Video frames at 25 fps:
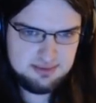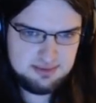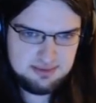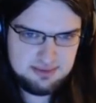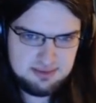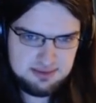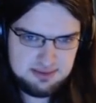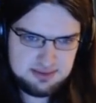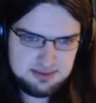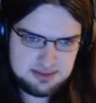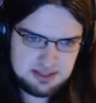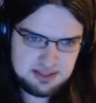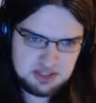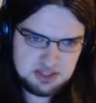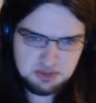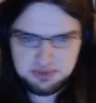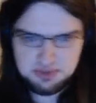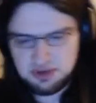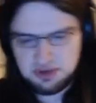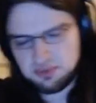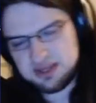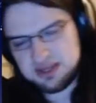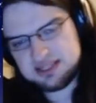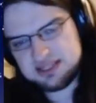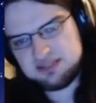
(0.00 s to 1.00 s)
So this will be a
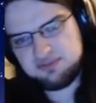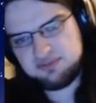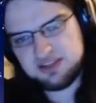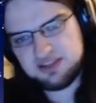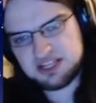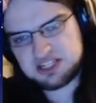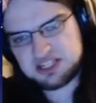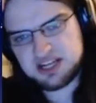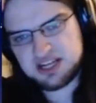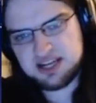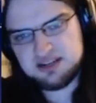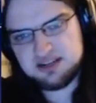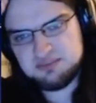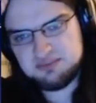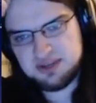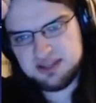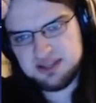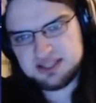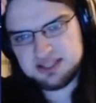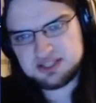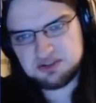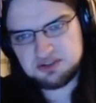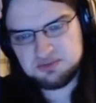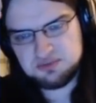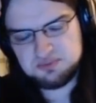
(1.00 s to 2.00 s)
wasted Flash Cannon, but this
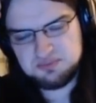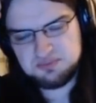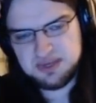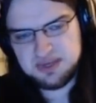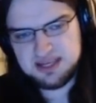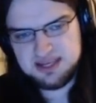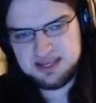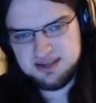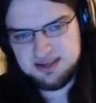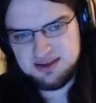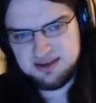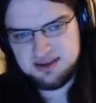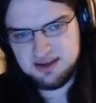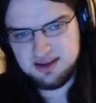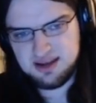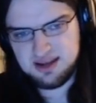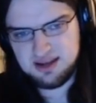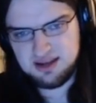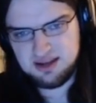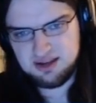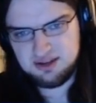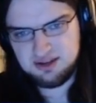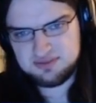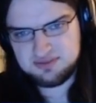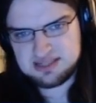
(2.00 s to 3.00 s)
will be a
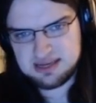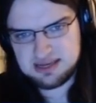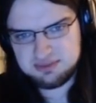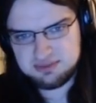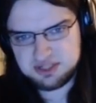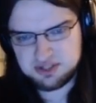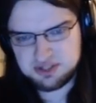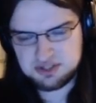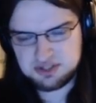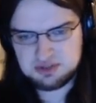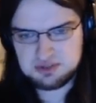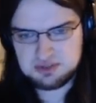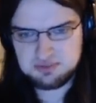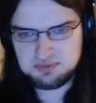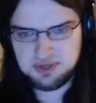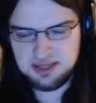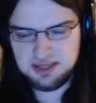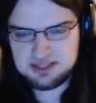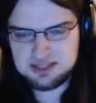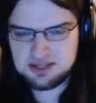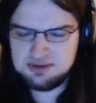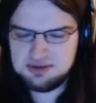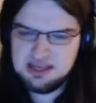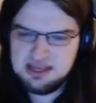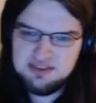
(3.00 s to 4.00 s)
lot of damage onto his
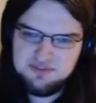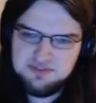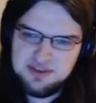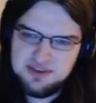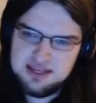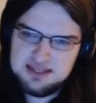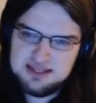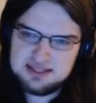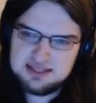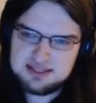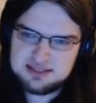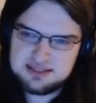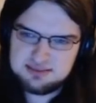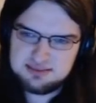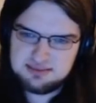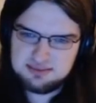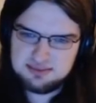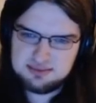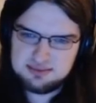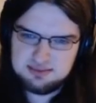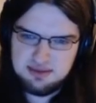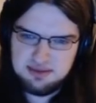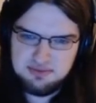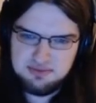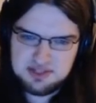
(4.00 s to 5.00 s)
Politoed. If he's
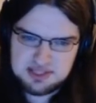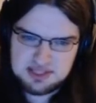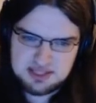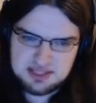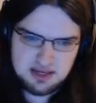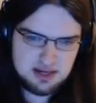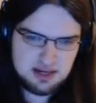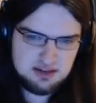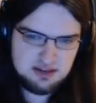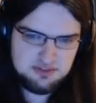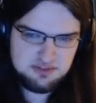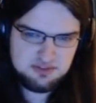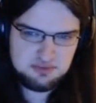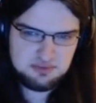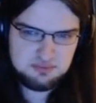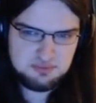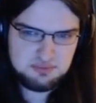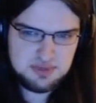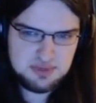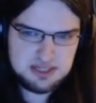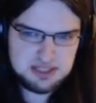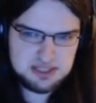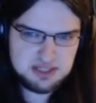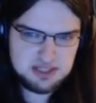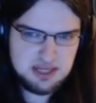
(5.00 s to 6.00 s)
Scarfed,
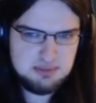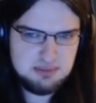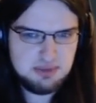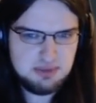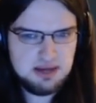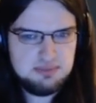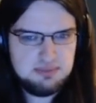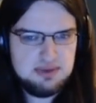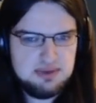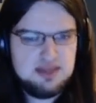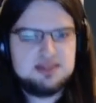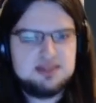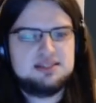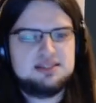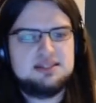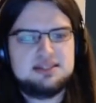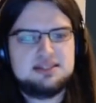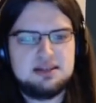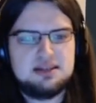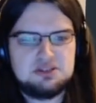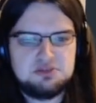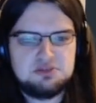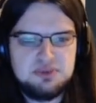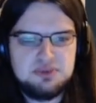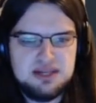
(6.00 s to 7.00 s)
which he might be because he's
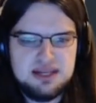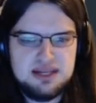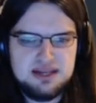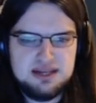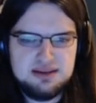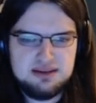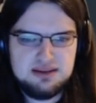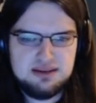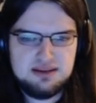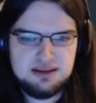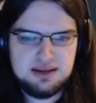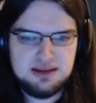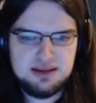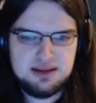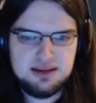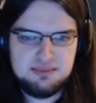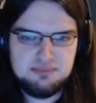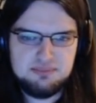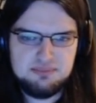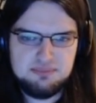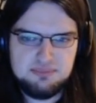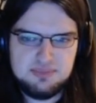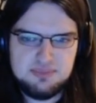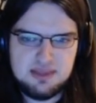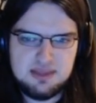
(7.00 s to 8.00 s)
outspeeding,
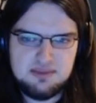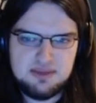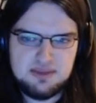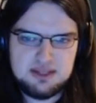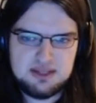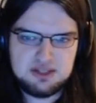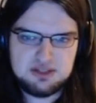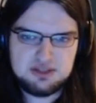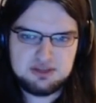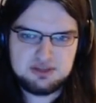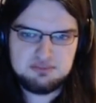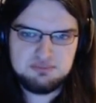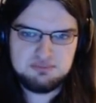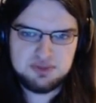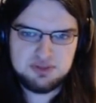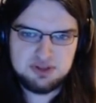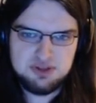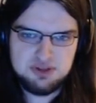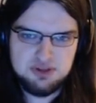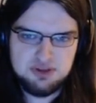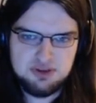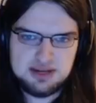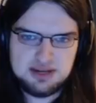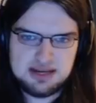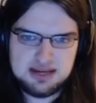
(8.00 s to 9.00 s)
then this could
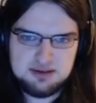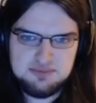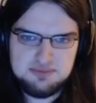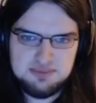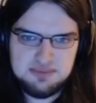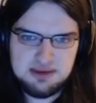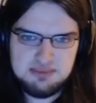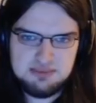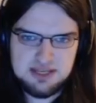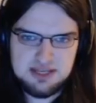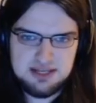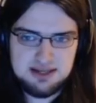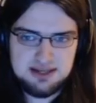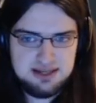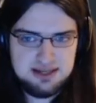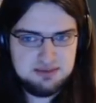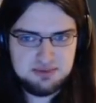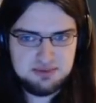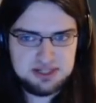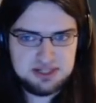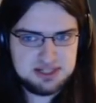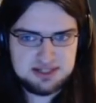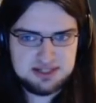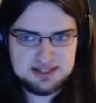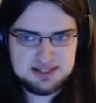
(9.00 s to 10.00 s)
knock out immediately,
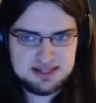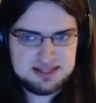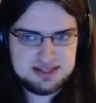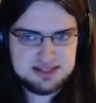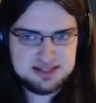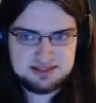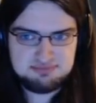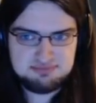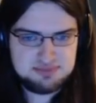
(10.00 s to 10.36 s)
which it does.